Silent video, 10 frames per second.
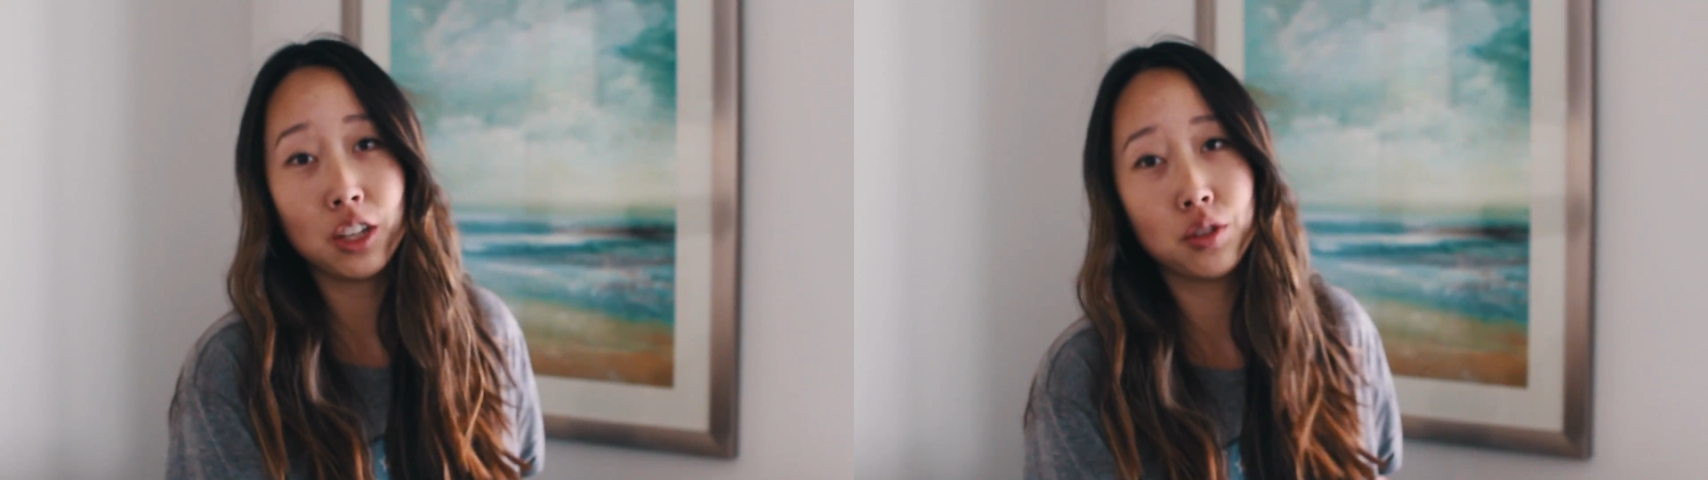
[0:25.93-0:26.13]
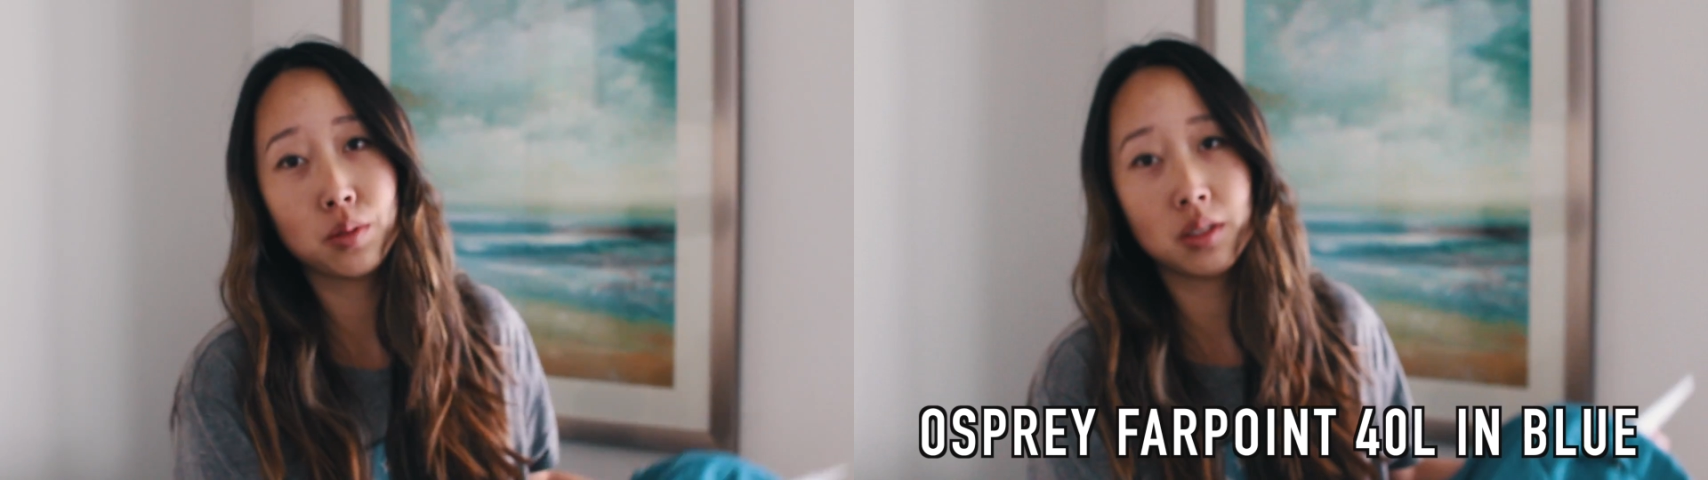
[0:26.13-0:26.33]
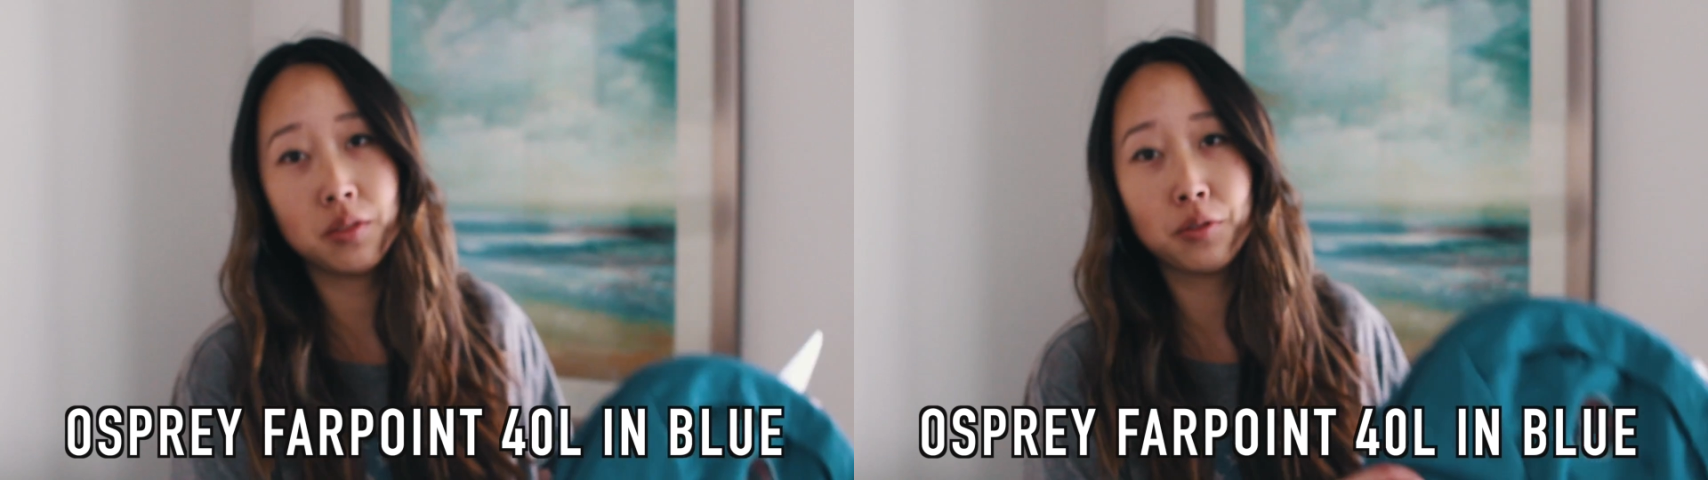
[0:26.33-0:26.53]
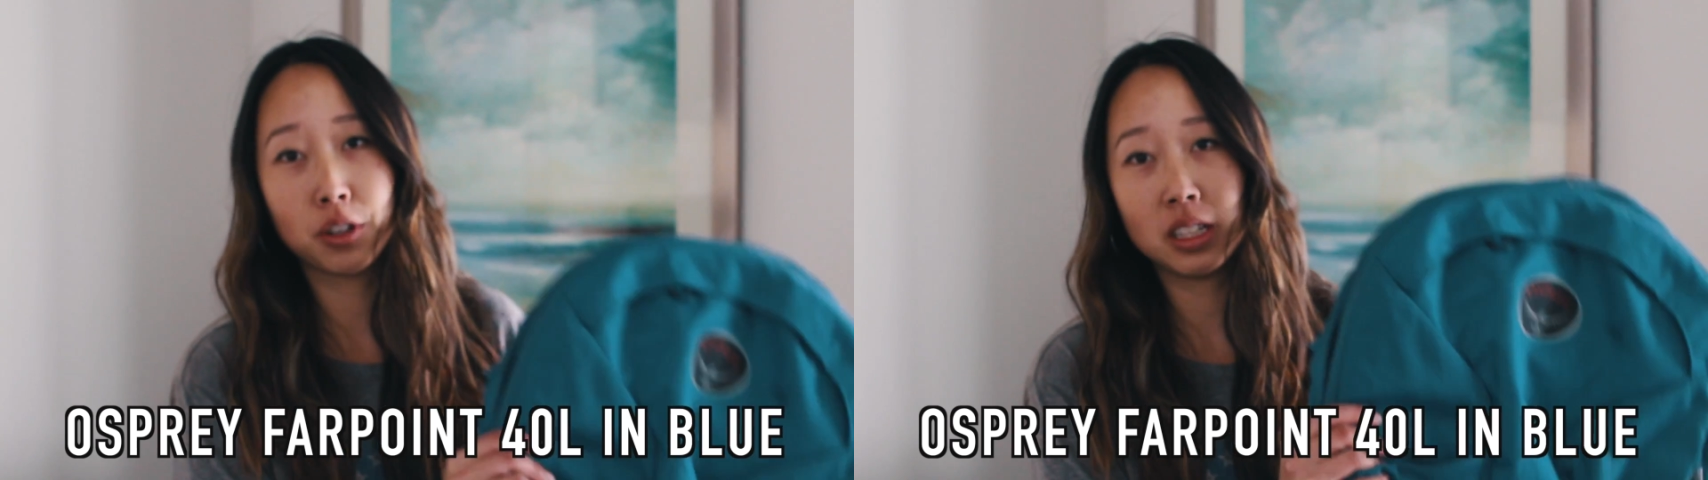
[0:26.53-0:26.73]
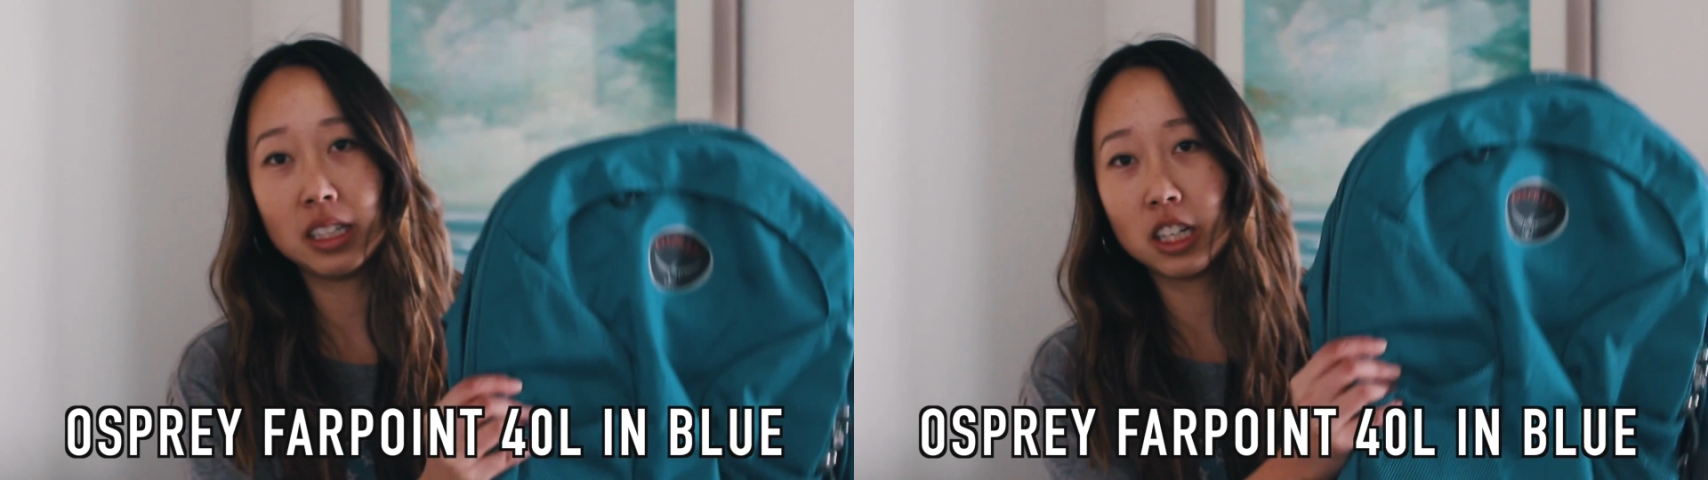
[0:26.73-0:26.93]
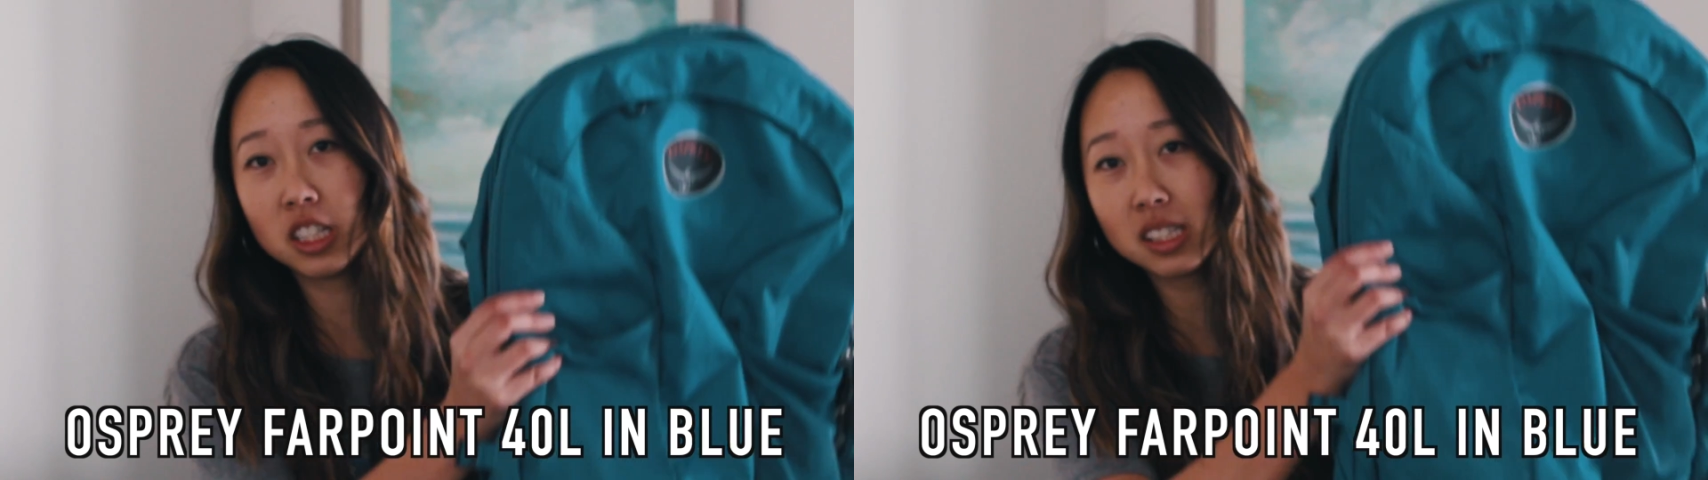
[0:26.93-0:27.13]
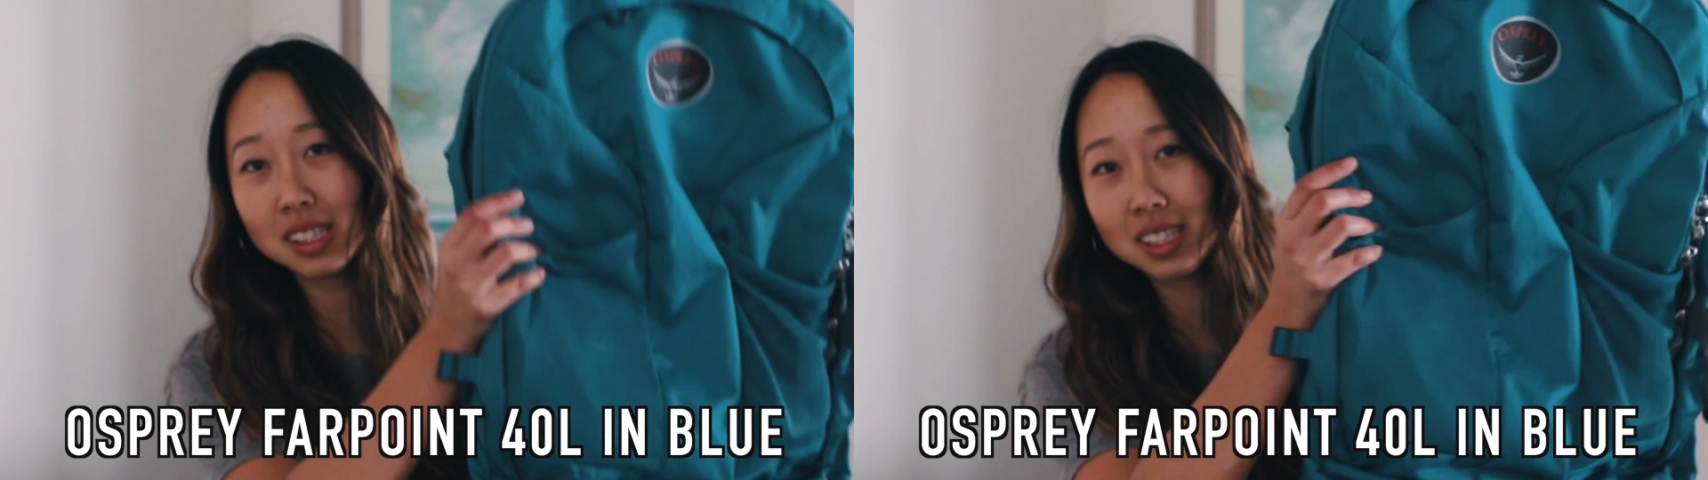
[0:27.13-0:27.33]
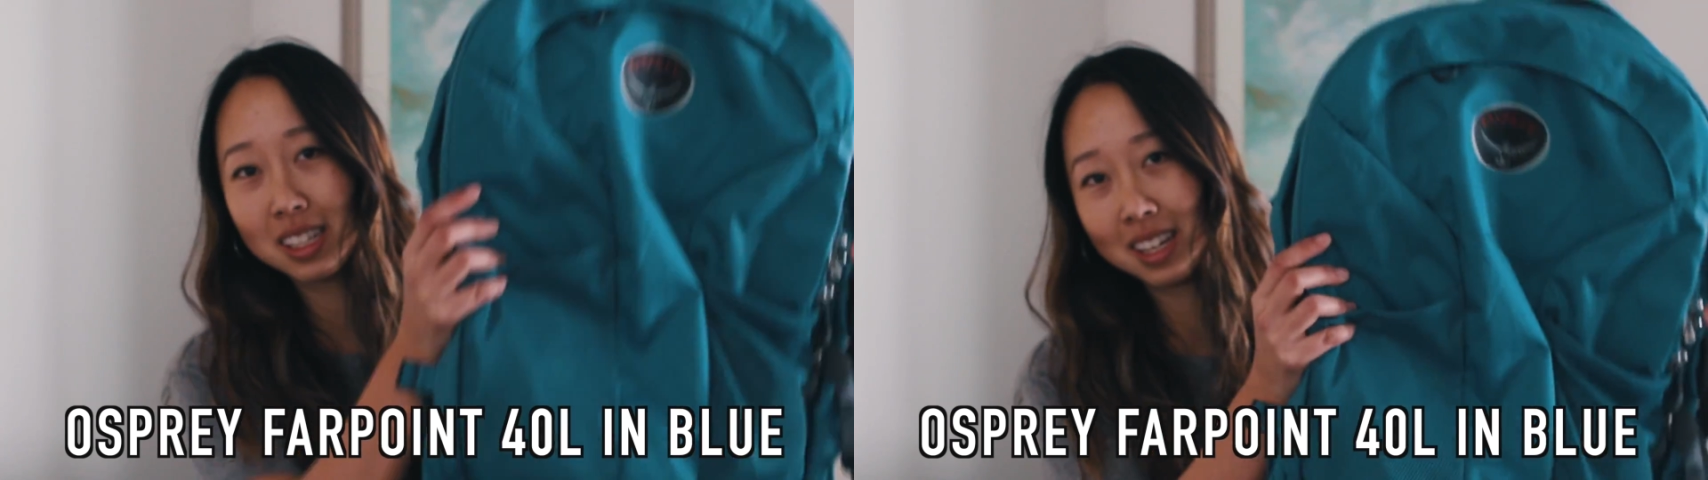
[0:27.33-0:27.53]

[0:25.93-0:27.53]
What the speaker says: used was the 40 liters.